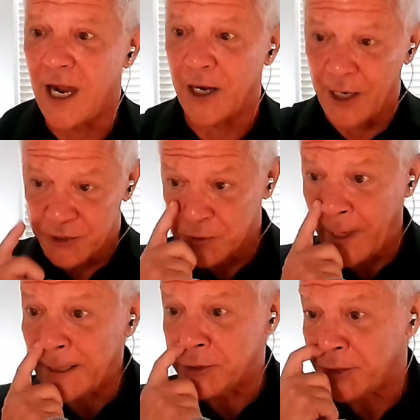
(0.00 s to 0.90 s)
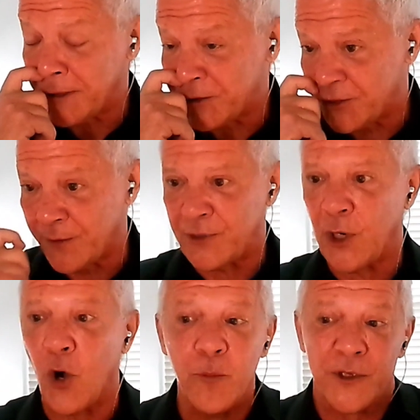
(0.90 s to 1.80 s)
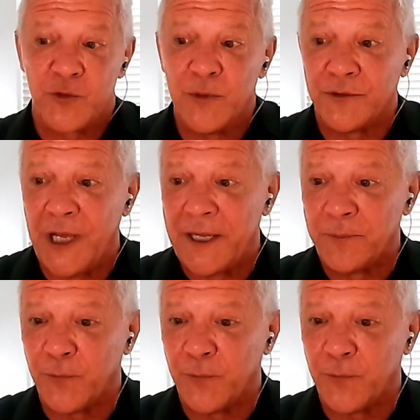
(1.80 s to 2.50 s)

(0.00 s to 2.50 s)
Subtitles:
our strategy is shifting almost real time.